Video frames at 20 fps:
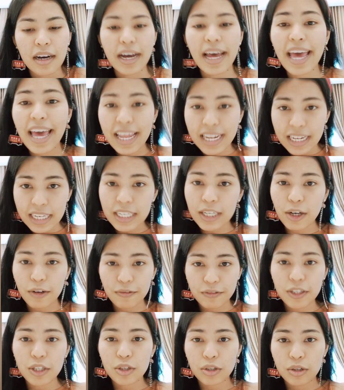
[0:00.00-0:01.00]
ending of
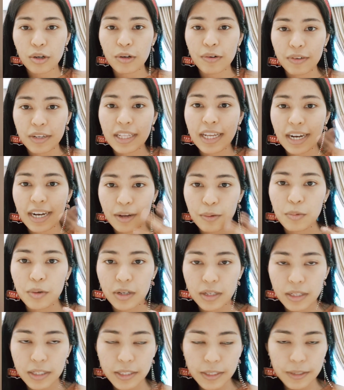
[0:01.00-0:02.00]
the story that I
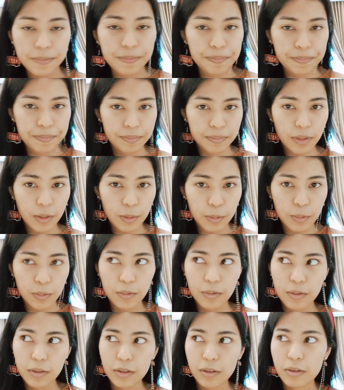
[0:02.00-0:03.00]
want.
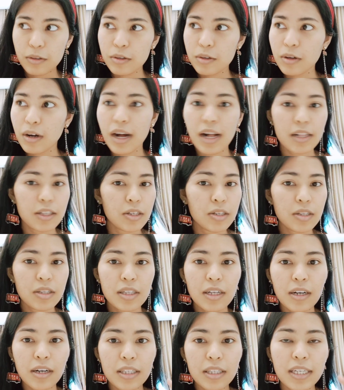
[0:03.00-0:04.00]
So I'll just
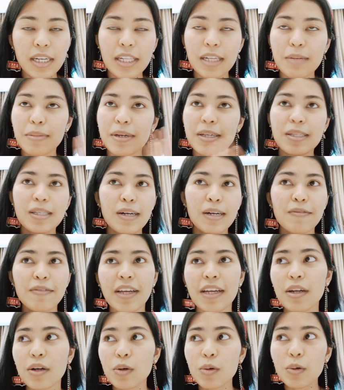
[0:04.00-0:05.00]
start telling myself that,
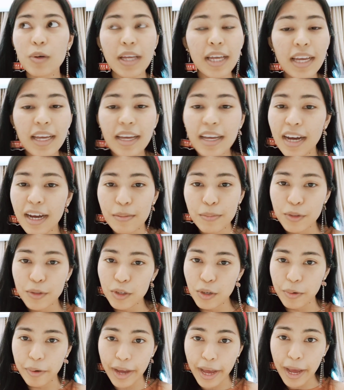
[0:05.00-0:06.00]
okay, I'm so
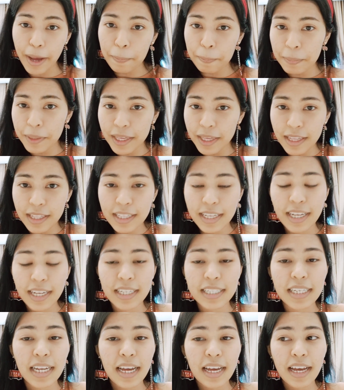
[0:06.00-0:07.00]
happy that
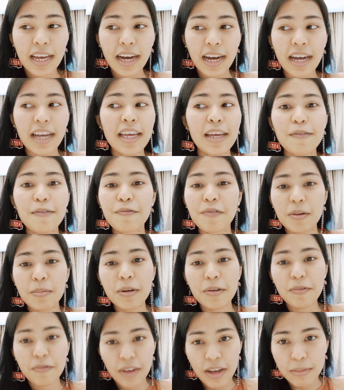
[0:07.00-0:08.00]
I am from a
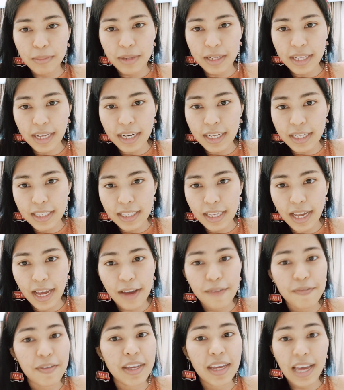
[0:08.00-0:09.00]
family that is
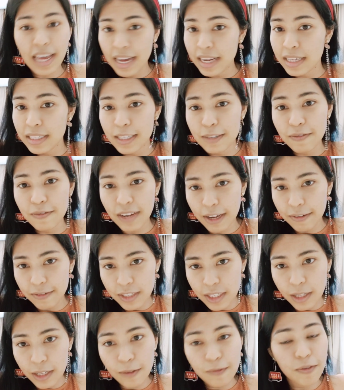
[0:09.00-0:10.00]
having active
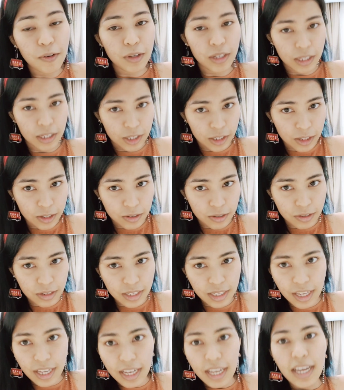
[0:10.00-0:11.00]
lifestyle for years.
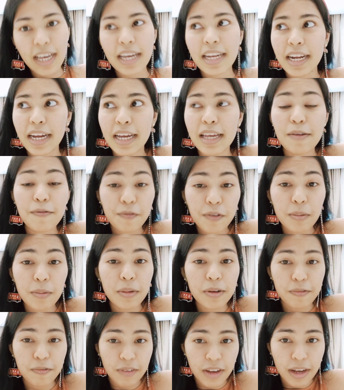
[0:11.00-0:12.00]
And I am from a
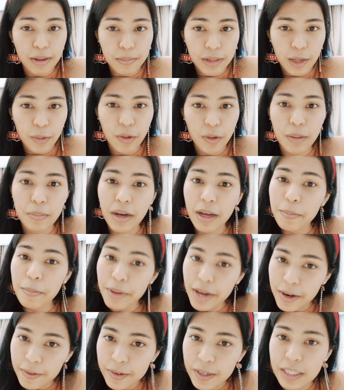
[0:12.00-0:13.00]
family where my
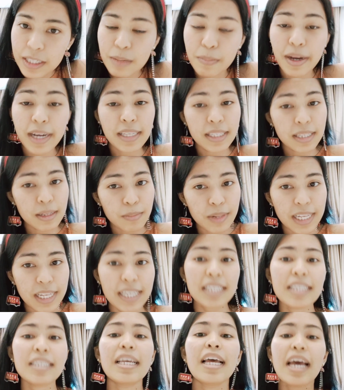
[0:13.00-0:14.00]
parents, my
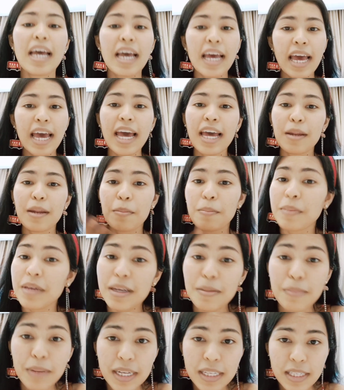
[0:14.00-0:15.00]
siblings, and me,
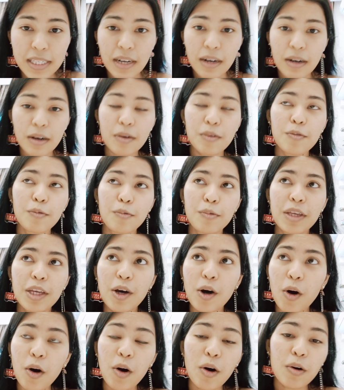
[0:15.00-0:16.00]
myself, we
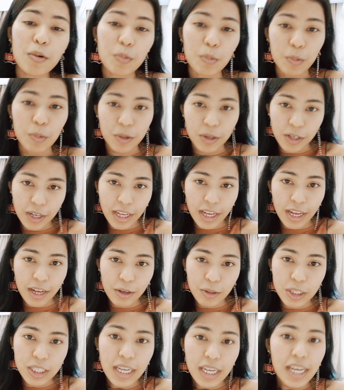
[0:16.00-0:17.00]
all work
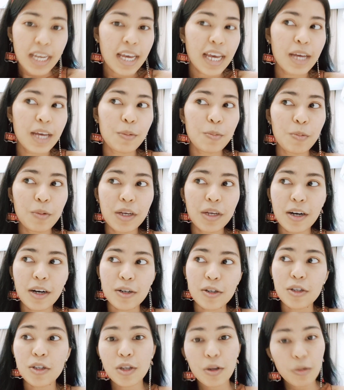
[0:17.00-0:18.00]
out and we are
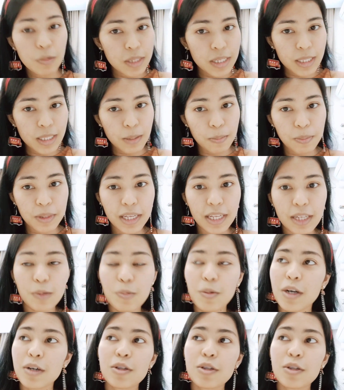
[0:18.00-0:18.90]
so disciplined, we are